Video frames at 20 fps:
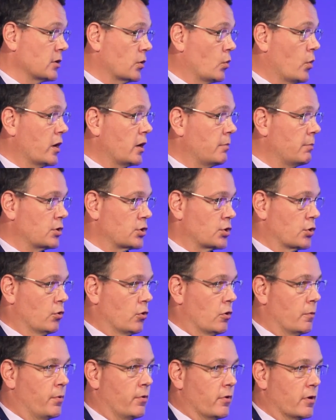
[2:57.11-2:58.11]
So quite a
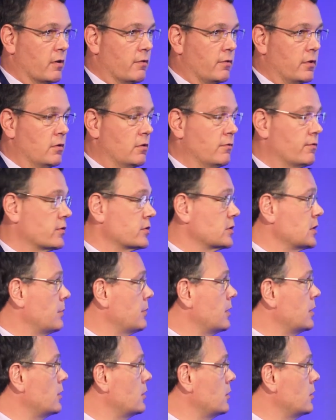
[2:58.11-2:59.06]
mature point of view for someone